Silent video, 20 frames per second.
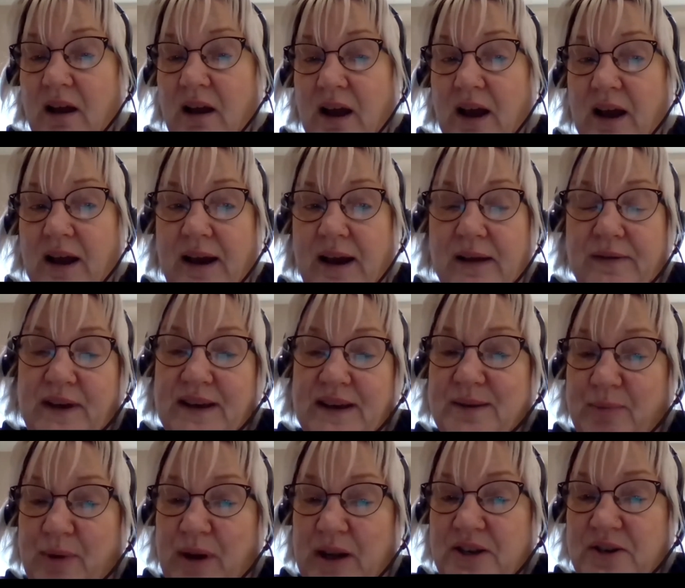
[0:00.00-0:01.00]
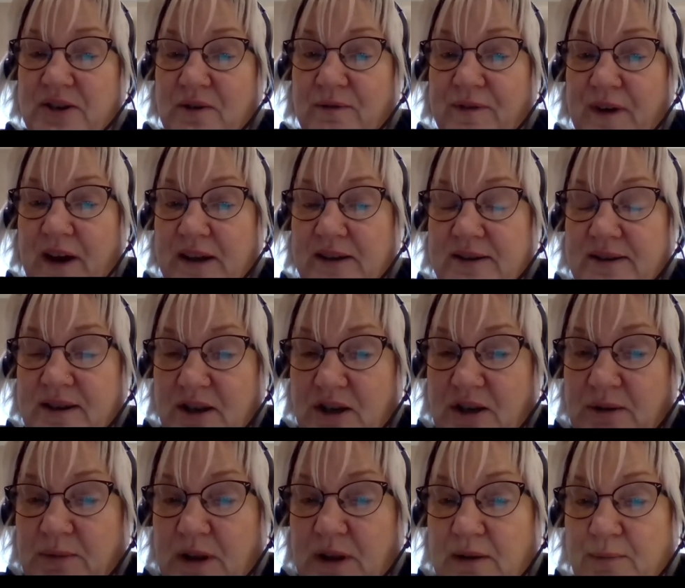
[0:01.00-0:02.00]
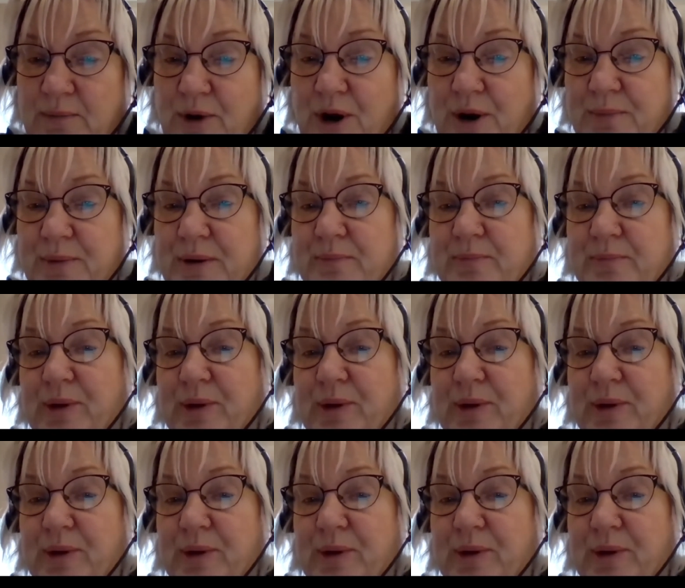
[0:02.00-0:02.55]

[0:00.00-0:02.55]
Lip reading: And these are being done via Zoom at the moment,